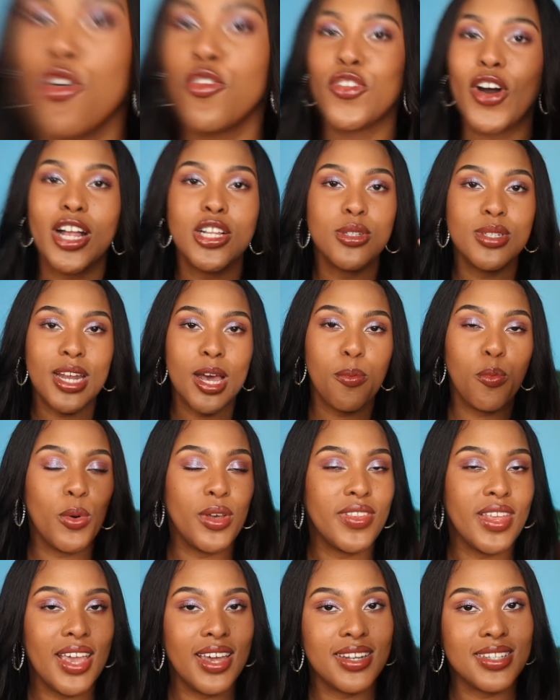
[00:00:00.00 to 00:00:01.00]
followed up
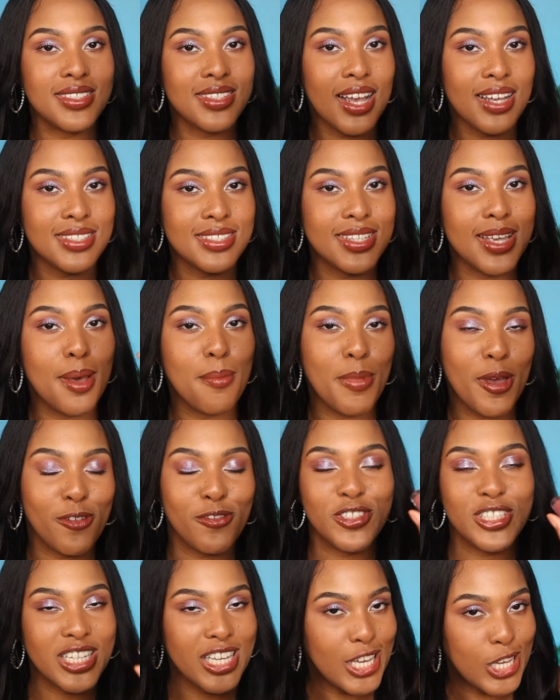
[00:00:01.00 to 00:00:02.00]
with Anastasia
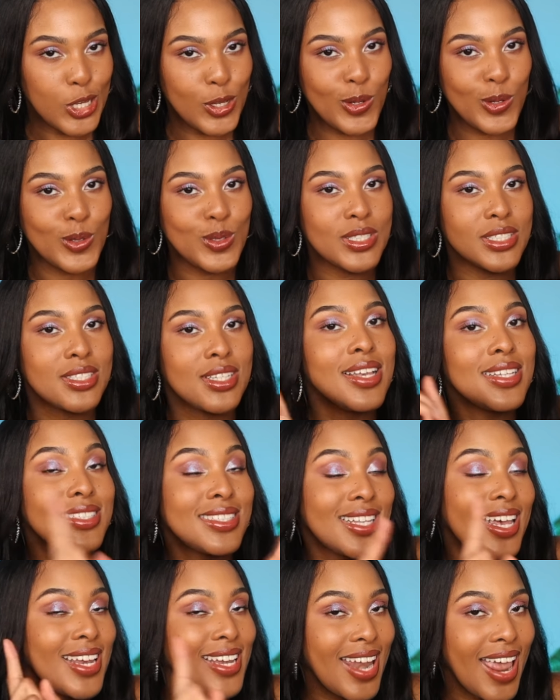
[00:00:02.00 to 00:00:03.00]
Beverly Hills
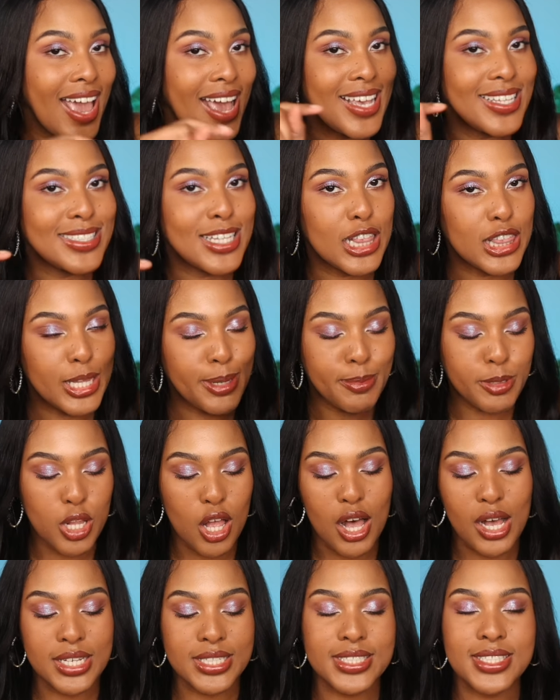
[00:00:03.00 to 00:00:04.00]
Sundays Lip
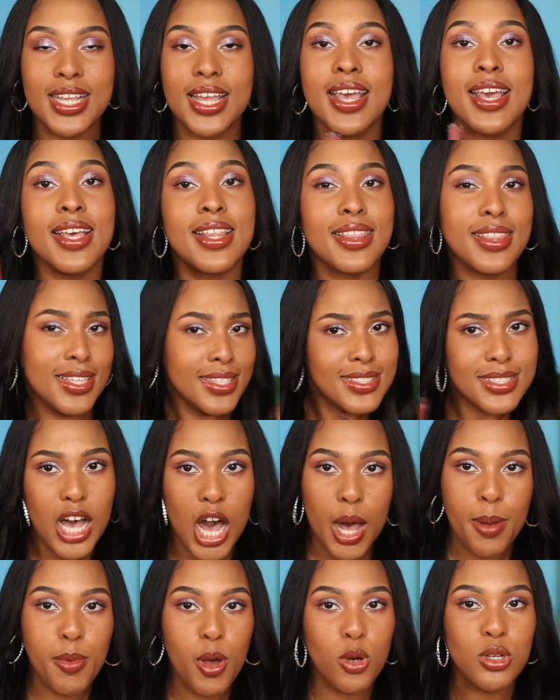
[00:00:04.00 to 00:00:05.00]
Gloss. This
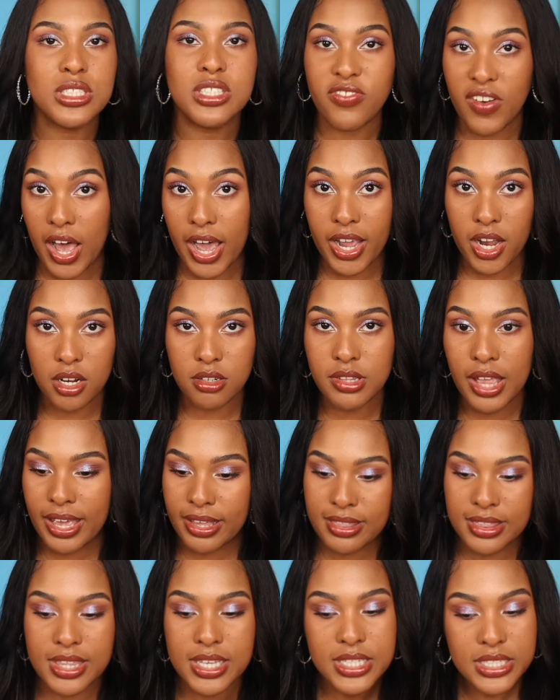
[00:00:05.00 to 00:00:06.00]
combo is fire.
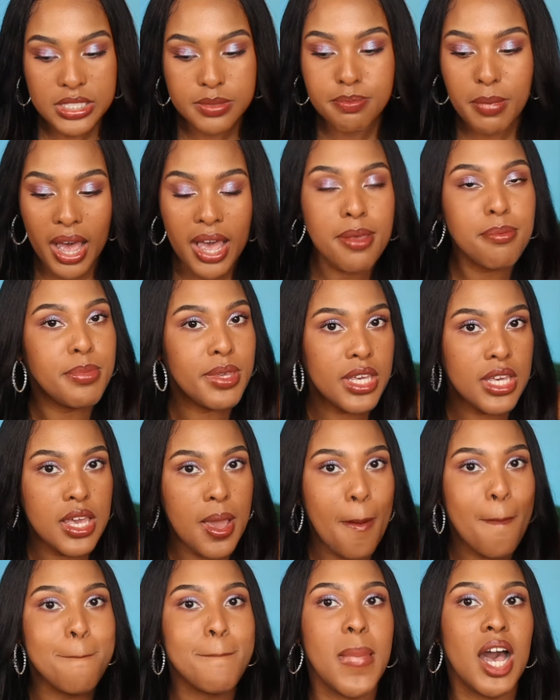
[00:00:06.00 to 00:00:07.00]
Like, this might
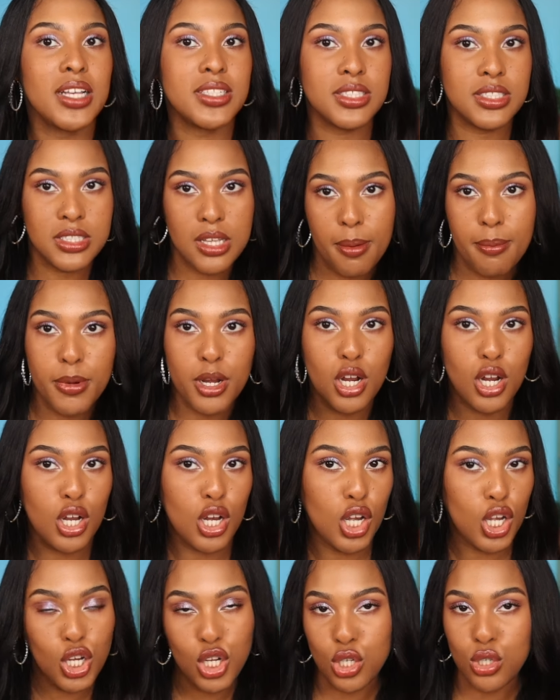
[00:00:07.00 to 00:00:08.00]
be my summer
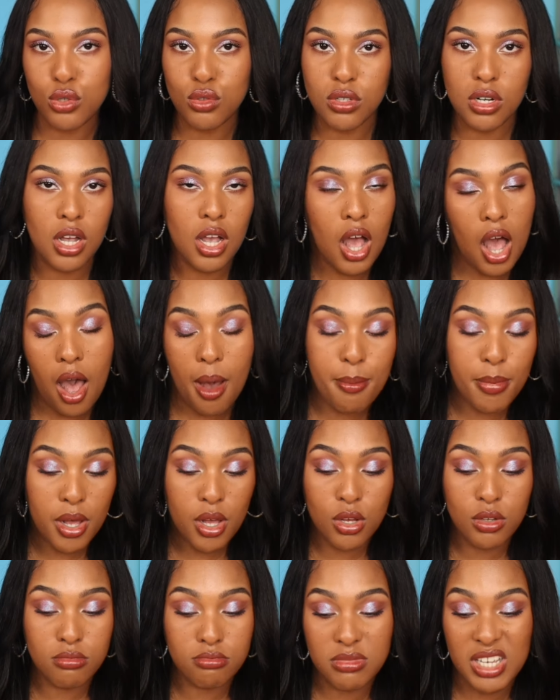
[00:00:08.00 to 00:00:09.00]
nude
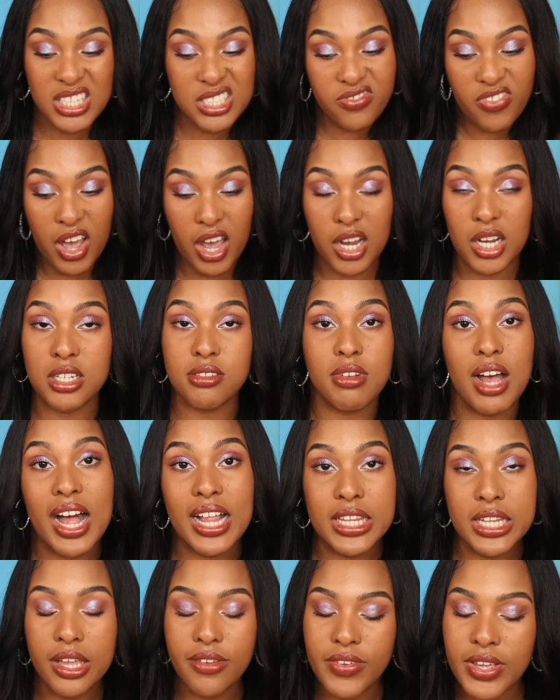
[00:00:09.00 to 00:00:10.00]
combo. It's fire.
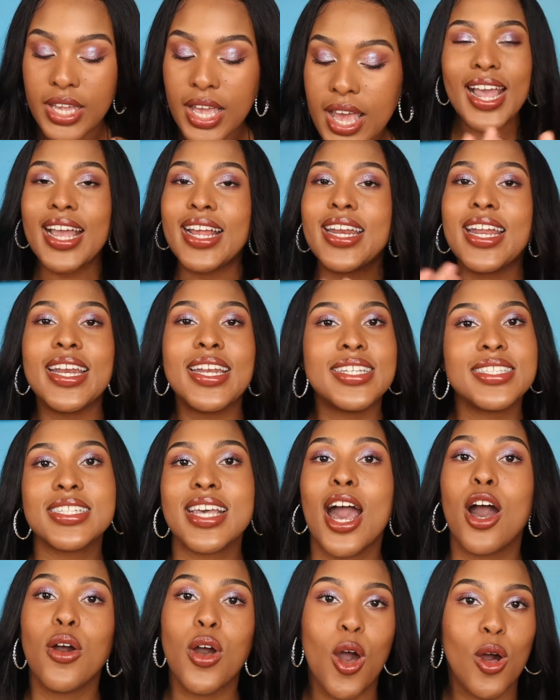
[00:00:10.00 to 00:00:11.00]
I love it. Any
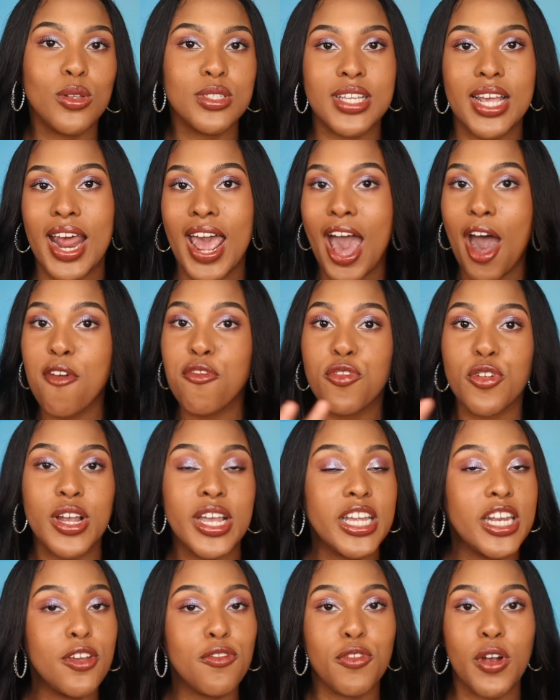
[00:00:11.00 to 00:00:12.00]
discount codes that I have for
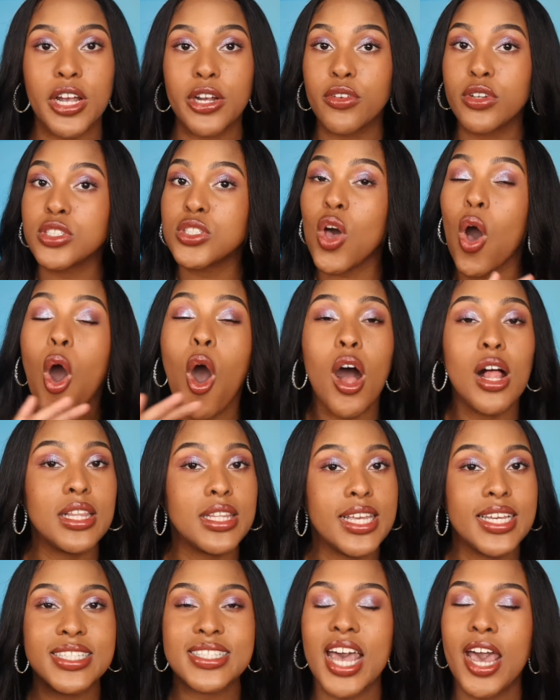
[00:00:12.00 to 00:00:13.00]
any fragrance, all
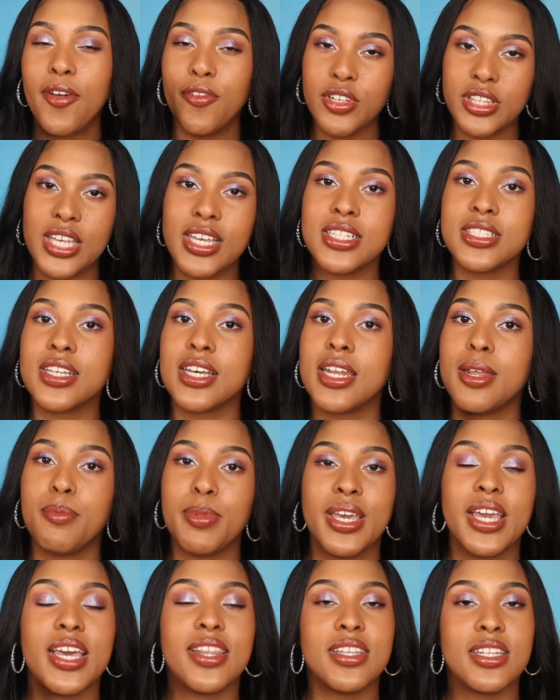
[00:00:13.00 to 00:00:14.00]
links, everything is gonna
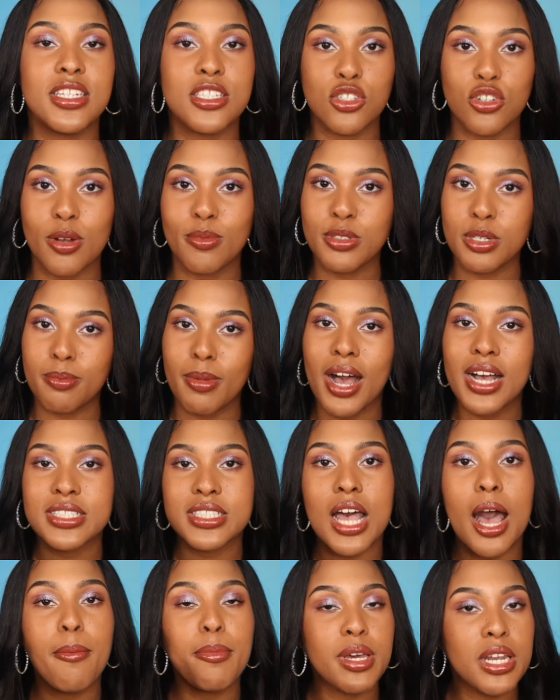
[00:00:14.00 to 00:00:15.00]
be in the description box.
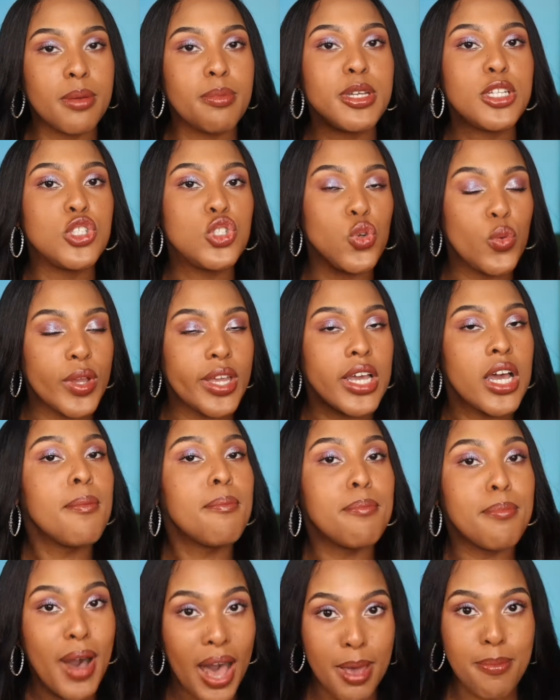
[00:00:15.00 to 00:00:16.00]
I'm gonna be doing
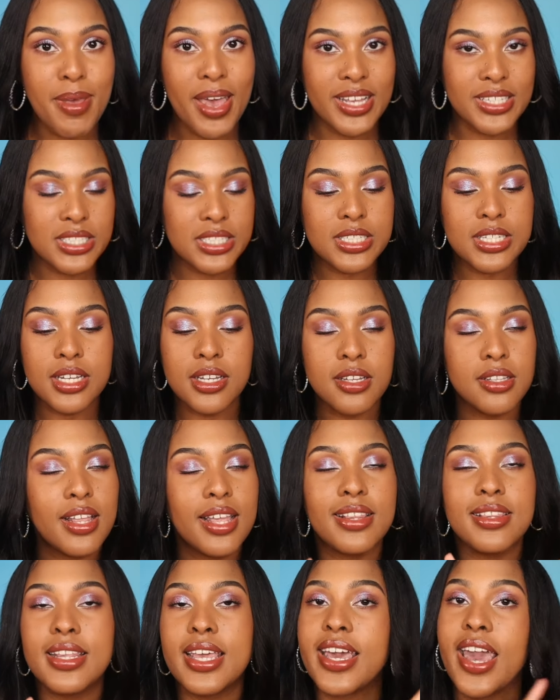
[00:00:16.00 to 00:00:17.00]
my best to
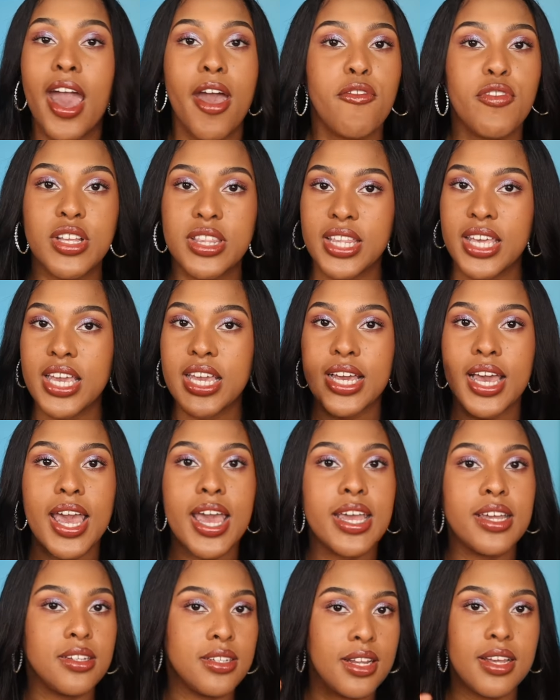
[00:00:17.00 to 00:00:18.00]
link everything
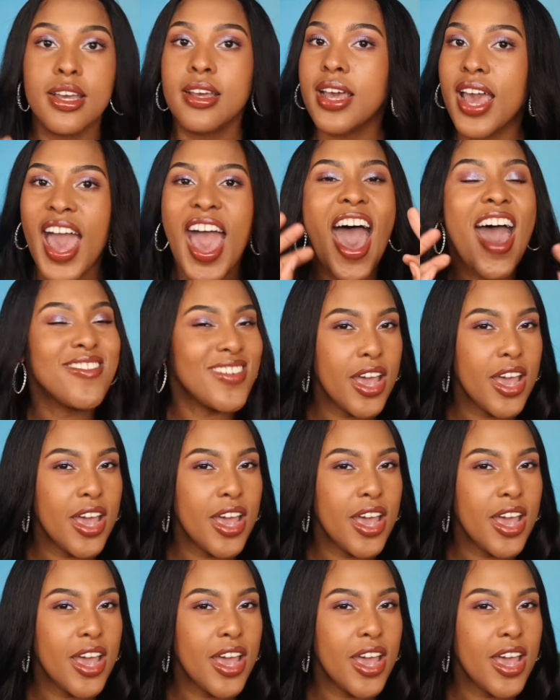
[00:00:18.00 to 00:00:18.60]
and have